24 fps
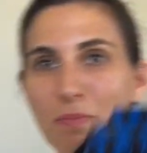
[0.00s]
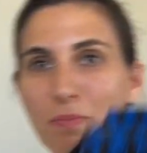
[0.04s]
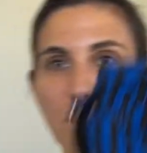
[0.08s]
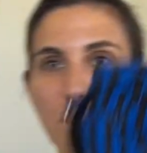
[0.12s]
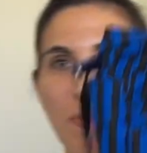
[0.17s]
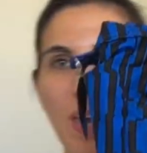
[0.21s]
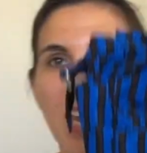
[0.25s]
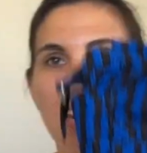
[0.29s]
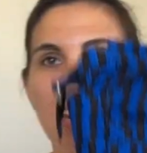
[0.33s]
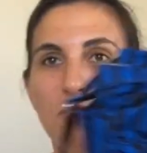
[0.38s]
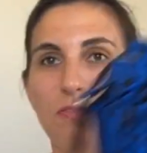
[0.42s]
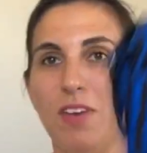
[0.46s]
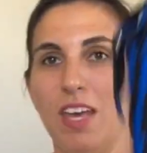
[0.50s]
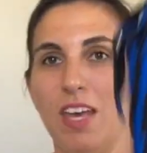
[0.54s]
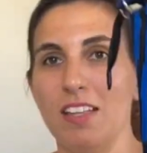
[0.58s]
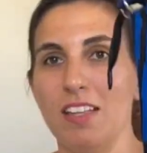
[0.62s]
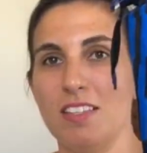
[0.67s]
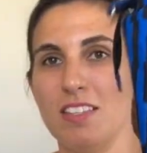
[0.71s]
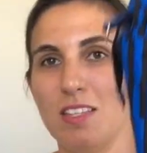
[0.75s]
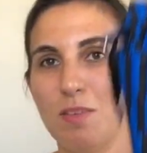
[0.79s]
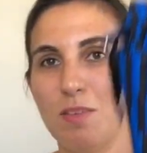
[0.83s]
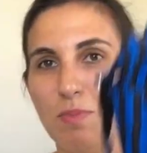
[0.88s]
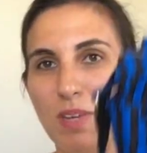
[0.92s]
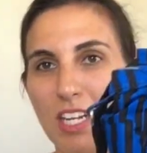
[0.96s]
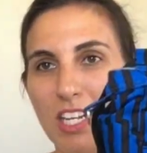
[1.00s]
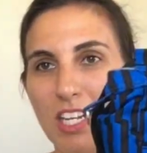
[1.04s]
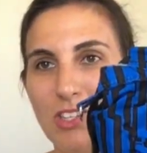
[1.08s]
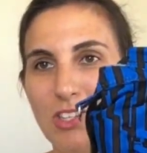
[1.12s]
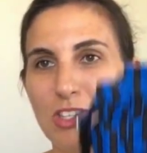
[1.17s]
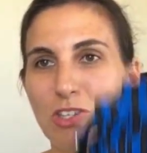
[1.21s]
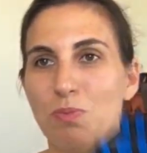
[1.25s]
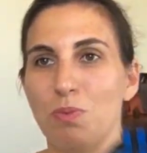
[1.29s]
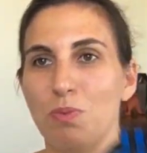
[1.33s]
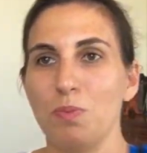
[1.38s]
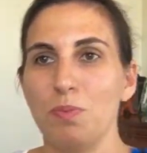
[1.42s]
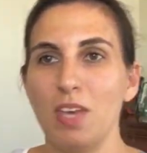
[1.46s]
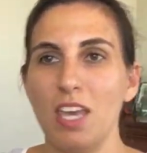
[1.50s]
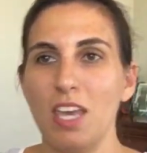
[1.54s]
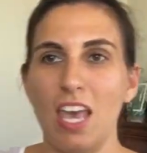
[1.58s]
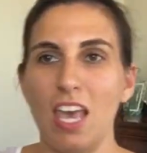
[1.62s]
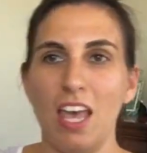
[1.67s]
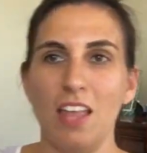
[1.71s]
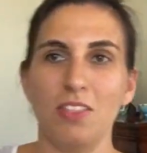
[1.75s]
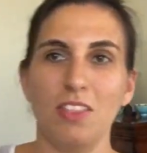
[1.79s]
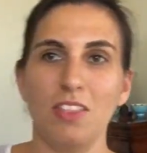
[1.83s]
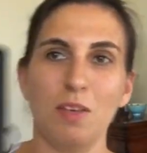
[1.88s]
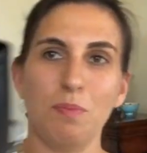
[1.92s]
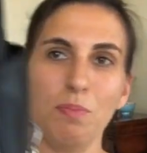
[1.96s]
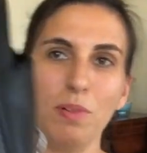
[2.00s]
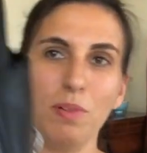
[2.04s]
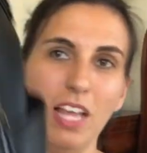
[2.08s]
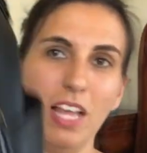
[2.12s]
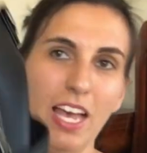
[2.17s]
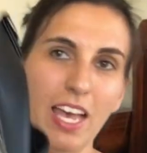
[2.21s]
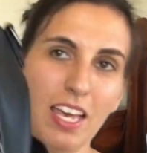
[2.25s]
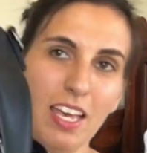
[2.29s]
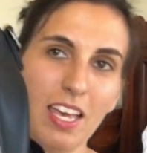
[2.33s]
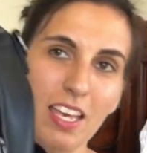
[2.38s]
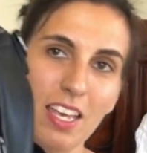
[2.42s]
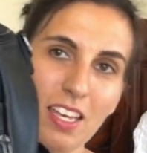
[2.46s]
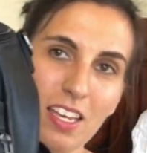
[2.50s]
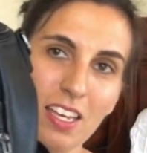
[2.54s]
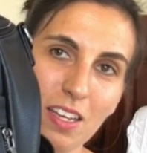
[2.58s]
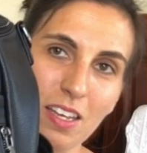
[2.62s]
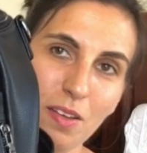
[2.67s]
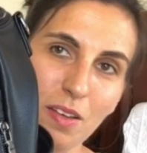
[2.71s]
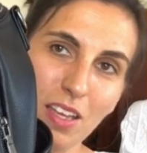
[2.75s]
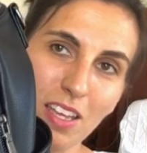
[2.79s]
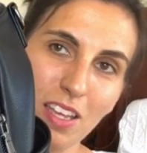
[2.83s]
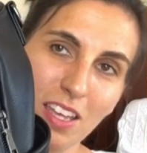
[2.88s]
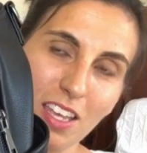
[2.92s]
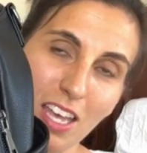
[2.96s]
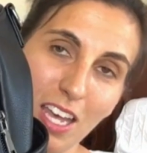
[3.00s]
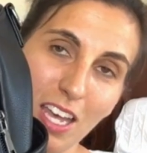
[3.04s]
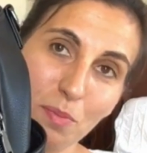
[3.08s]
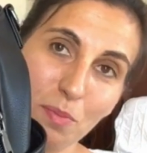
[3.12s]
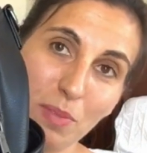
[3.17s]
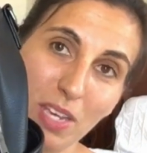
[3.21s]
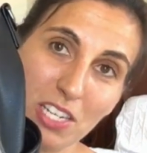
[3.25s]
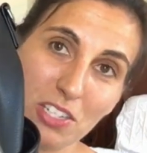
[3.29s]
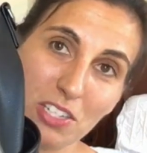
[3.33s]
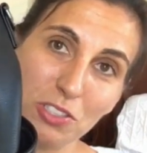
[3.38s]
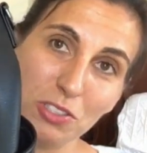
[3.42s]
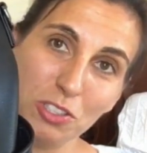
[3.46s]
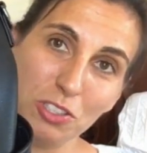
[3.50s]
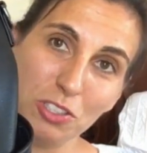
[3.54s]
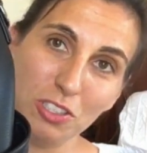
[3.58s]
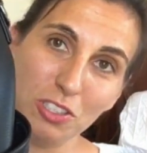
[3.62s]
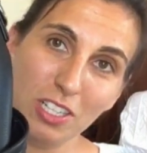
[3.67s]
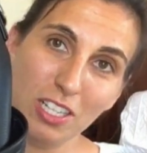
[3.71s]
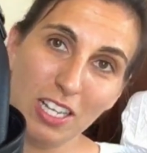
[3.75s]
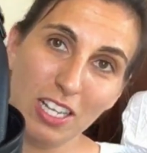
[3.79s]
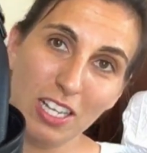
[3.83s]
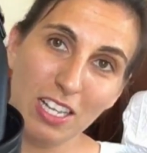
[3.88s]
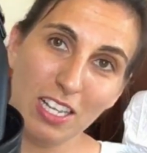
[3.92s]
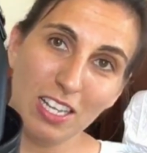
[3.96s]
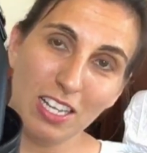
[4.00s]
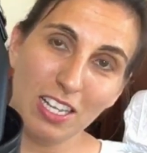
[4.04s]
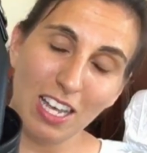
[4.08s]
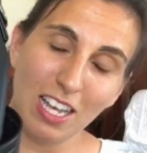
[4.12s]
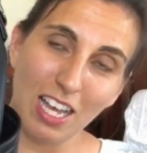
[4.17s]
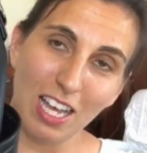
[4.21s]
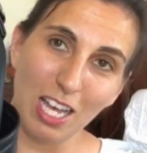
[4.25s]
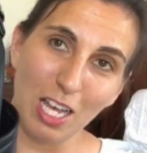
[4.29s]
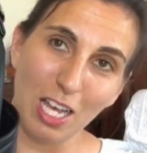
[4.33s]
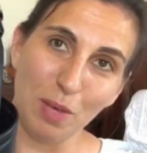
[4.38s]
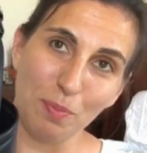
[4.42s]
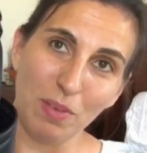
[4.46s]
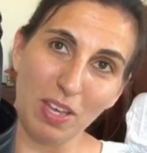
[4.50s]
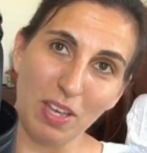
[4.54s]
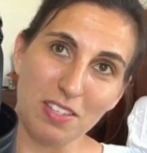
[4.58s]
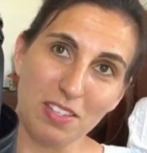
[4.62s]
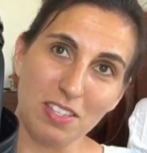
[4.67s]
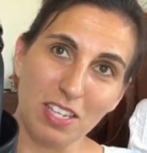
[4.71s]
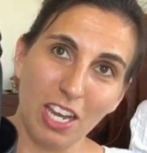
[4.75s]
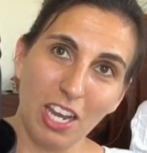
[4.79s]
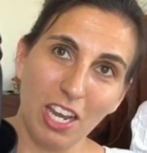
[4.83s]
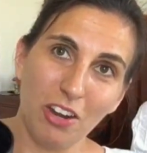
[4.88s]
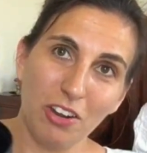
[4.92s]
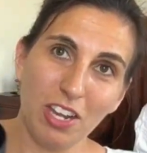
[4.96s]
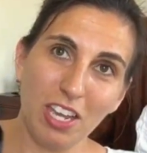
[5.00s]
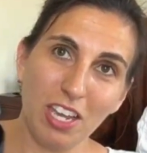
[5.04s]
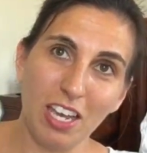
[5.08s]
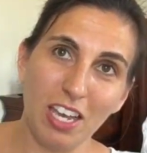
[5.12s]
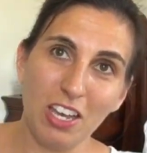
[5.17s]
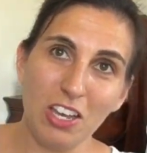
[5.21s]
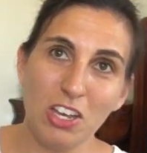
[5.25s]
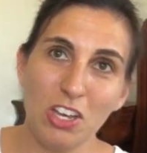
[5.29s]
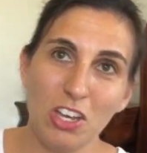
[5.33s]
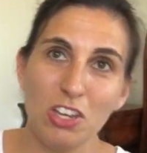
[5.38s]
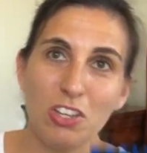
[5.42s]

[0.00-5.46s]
main events, the mini Super Bee and the black gunmetal Azaria.